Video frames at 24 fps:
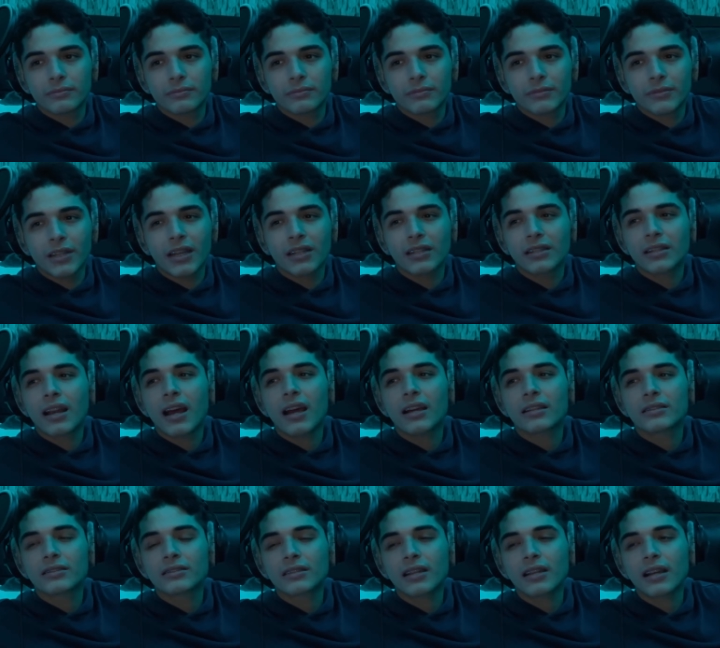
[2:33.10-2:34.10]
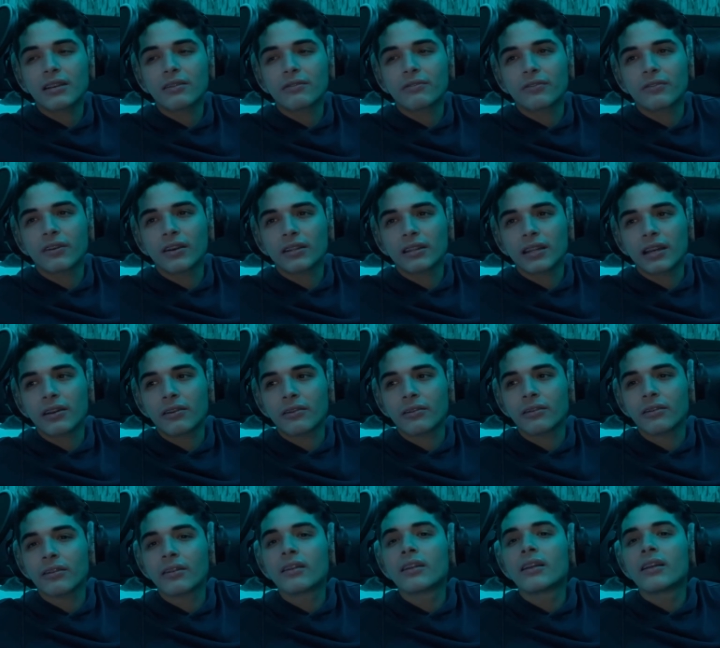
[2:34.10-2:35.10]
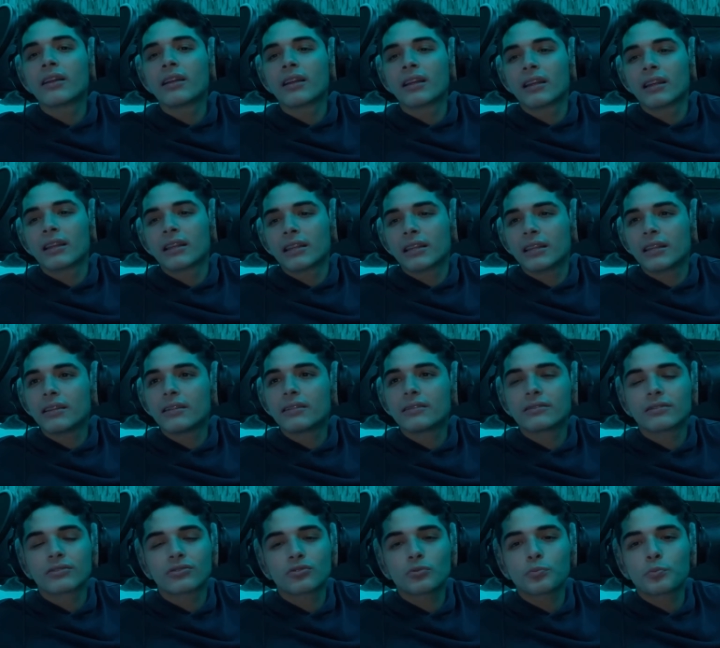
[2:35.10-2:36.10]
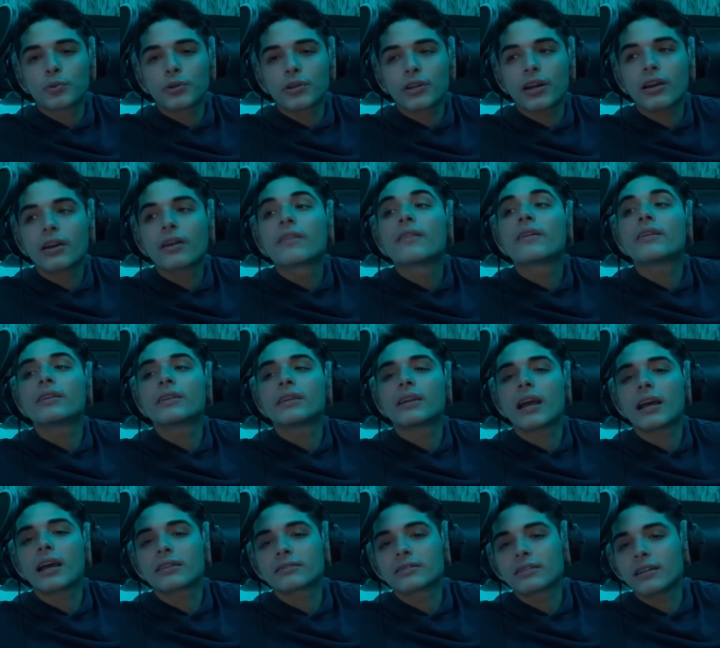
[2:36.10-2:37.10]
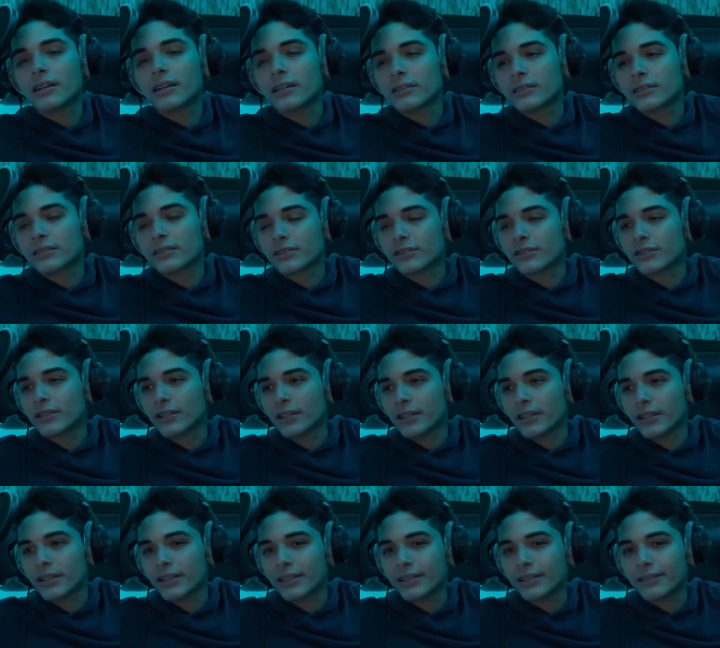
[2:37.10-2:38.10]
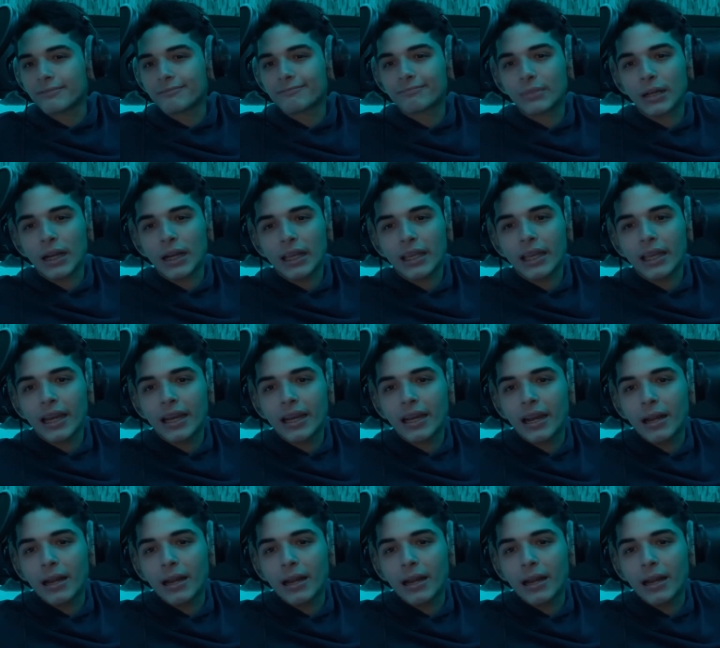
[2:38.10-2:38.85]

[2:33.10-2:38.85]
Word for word: I, nah. It's just kind of fucked how he's super young and then he has guns and shit. But I get it.